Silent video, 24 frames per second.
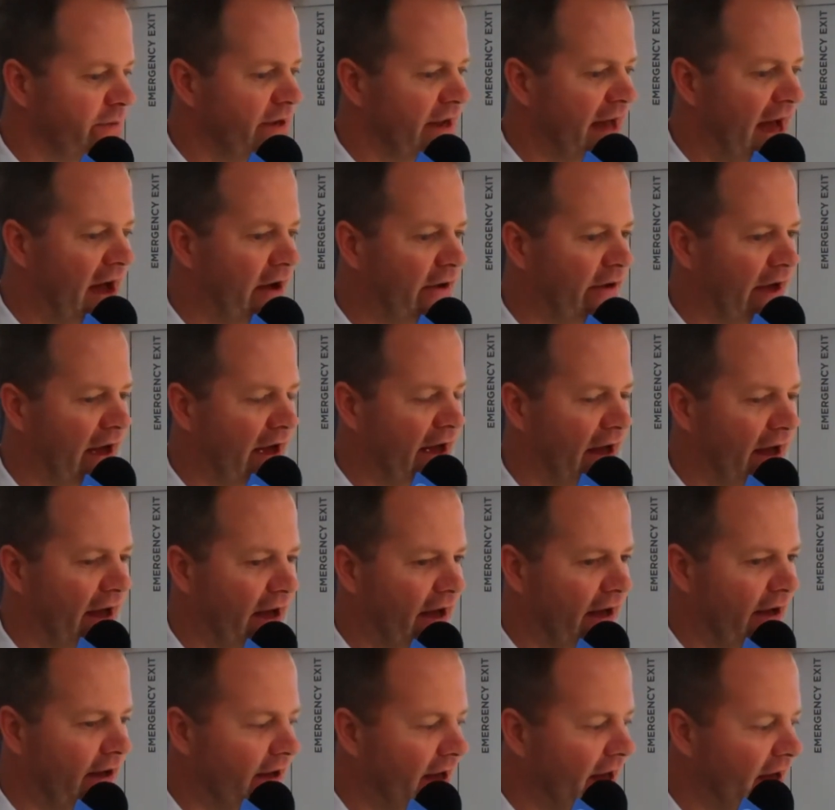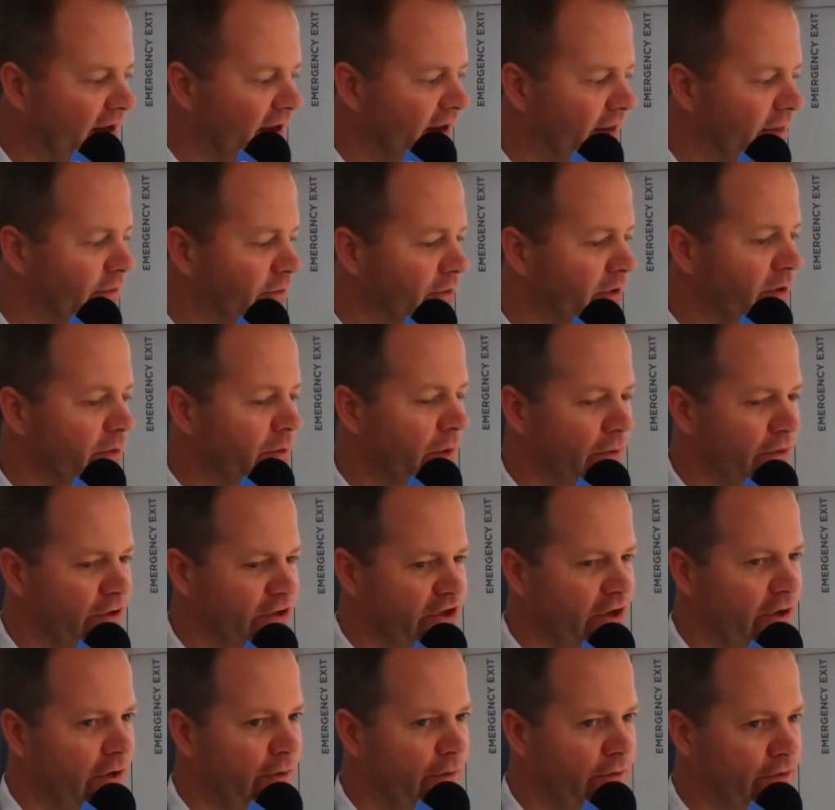But now at E3, what we're
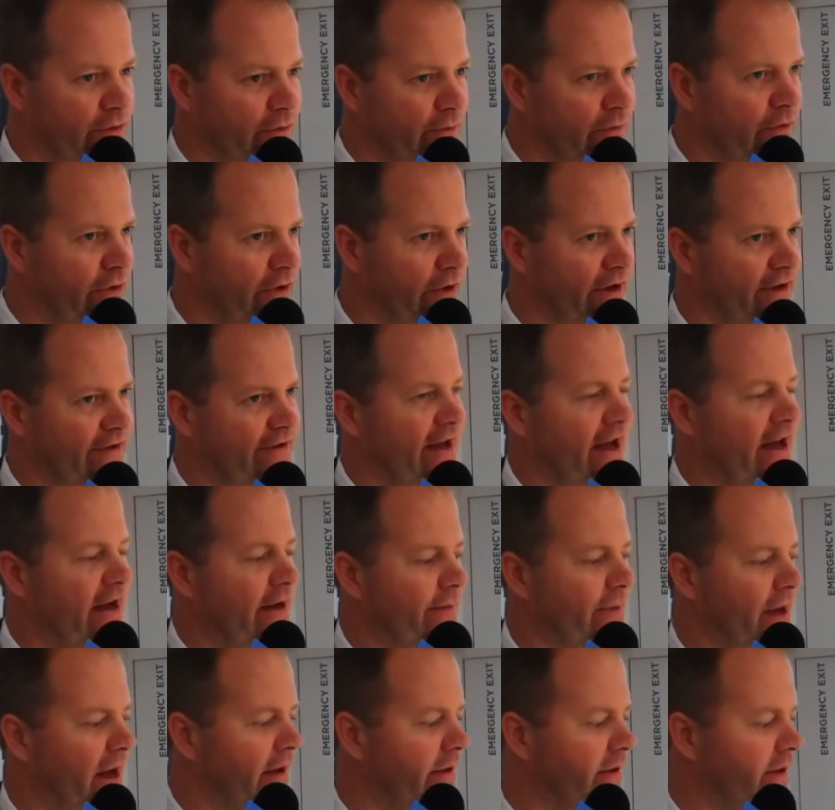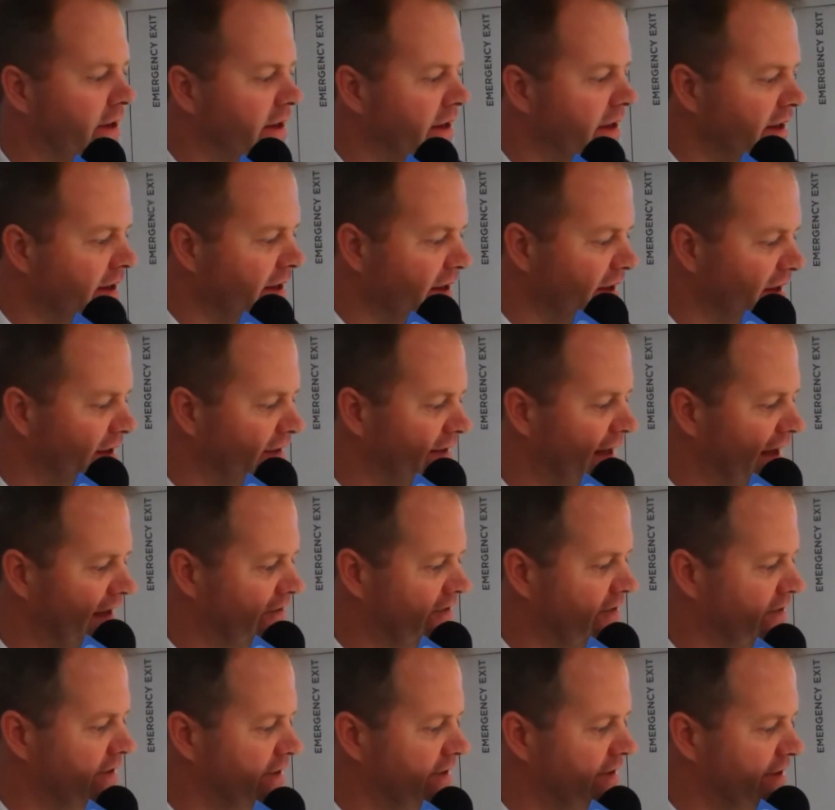showing, which we're really excited about, is
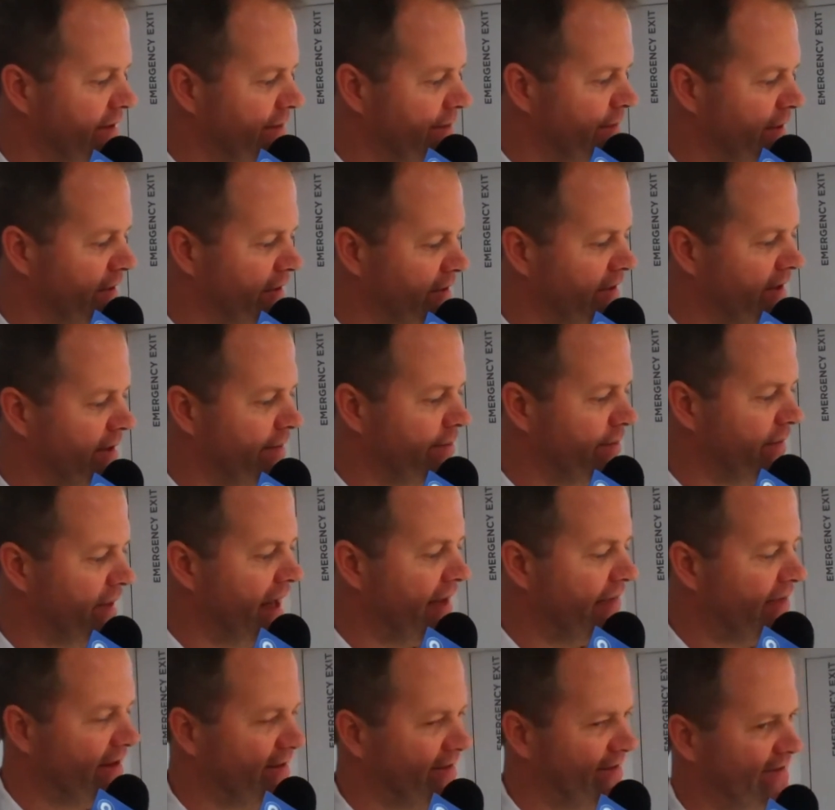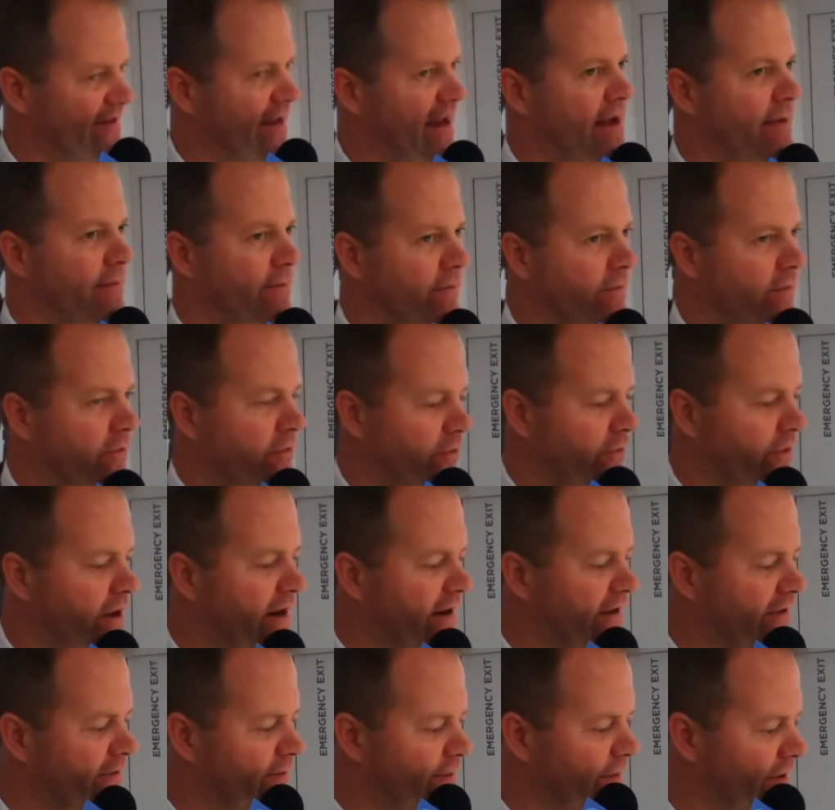actually the ability to have that same
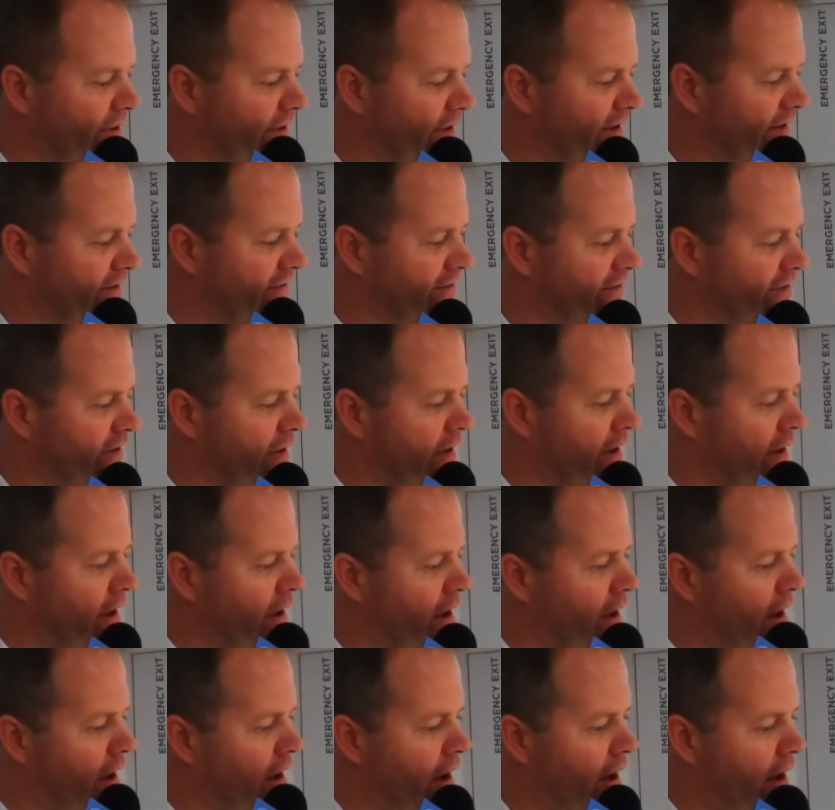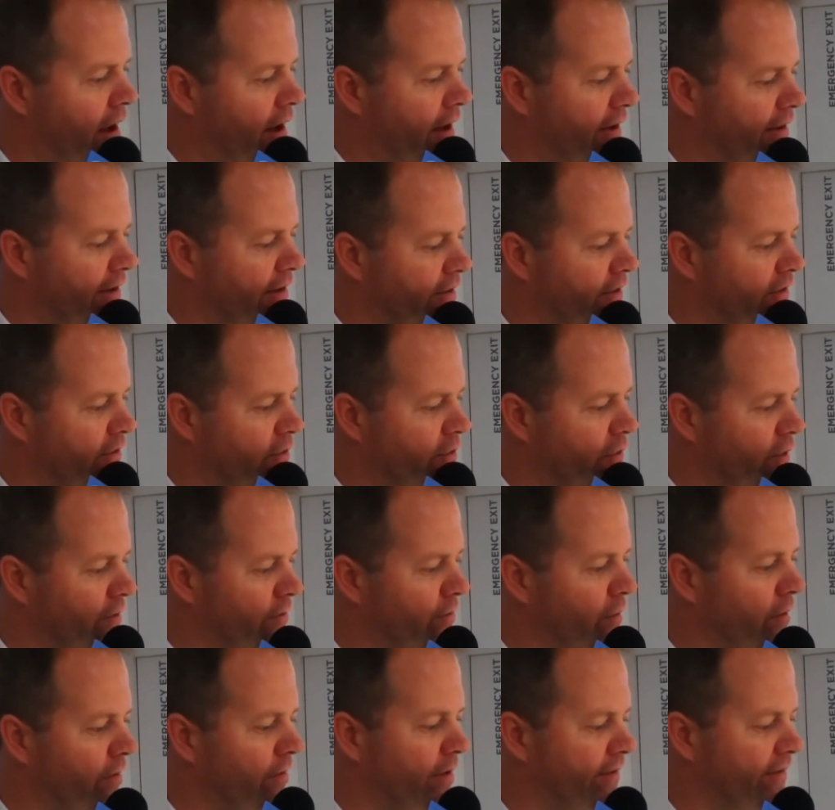great experience on your
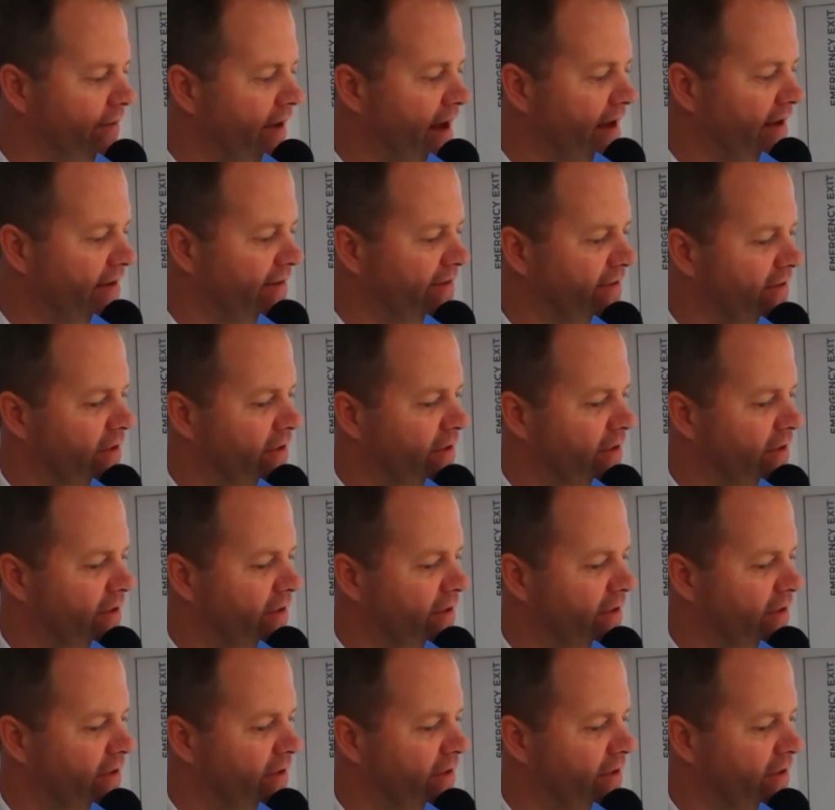mobile device.